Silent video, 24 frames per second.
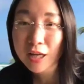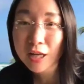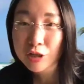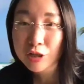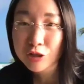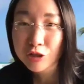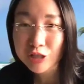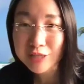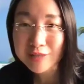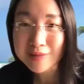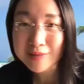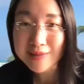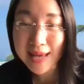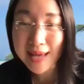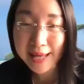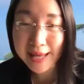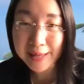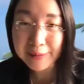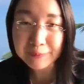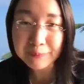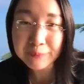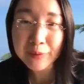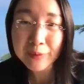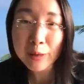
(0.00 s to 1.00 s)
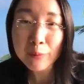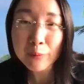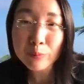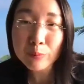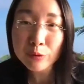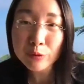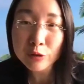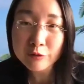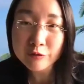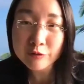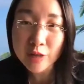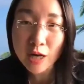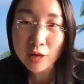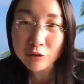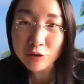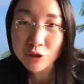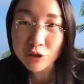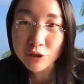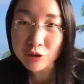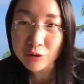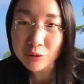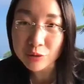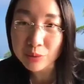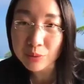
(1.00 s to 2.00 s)
She then moved on
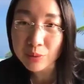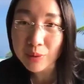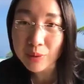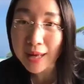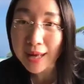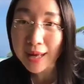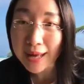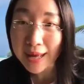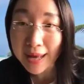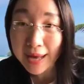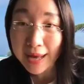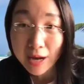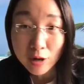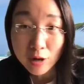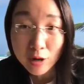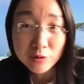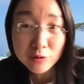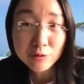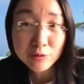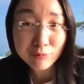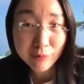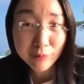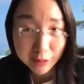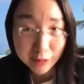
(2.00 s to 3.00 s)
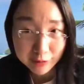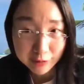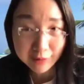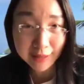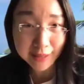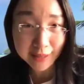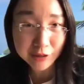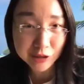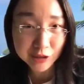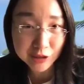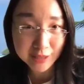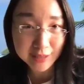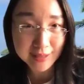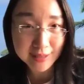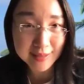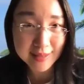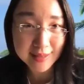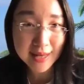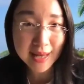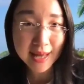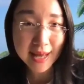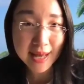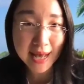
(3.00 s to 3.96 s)
to health regulations